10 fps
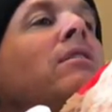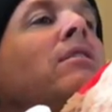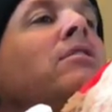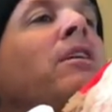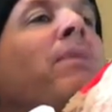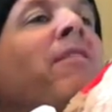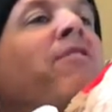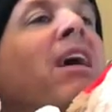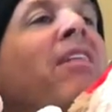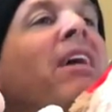She'd been
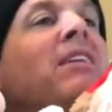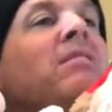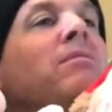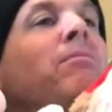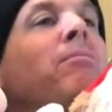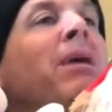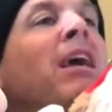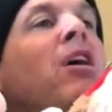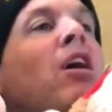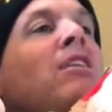afraid of this,
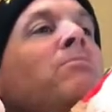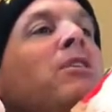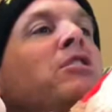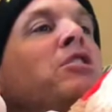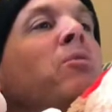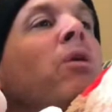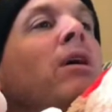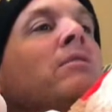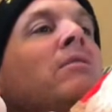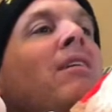being gone as much as she
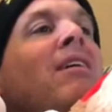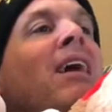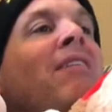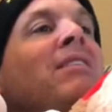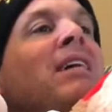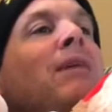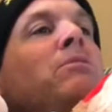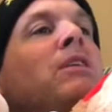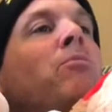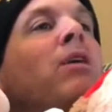was. Every time
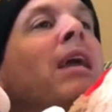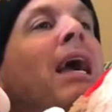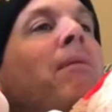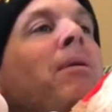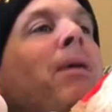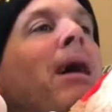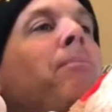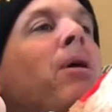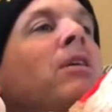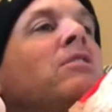someone came to buy
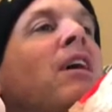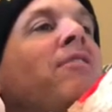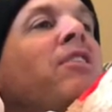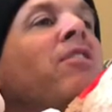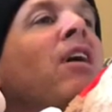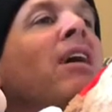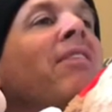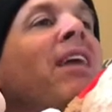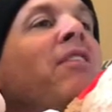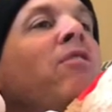parts off the truck
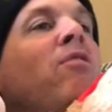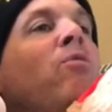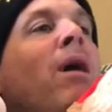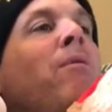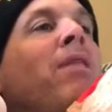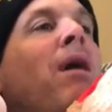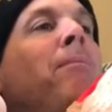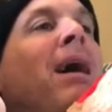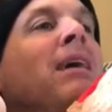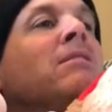and then drove away without
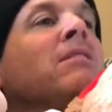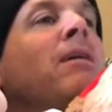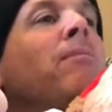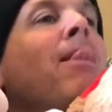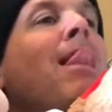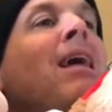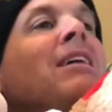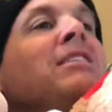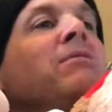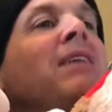buying some,
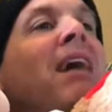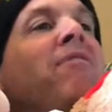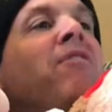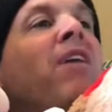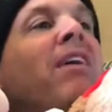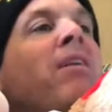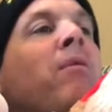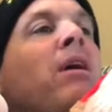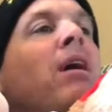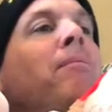she was half afraid they
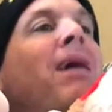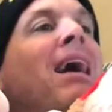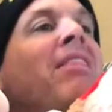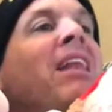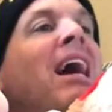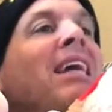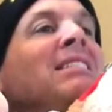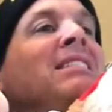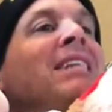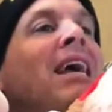would come back in the night
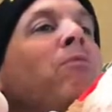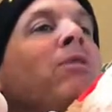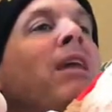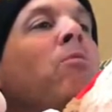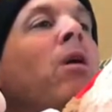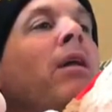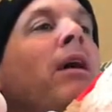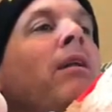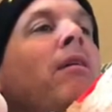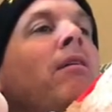and take what they wanted.
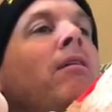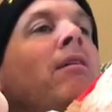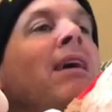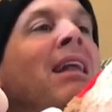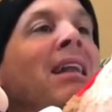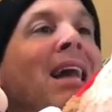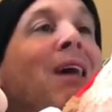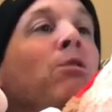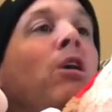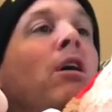And
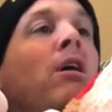now look.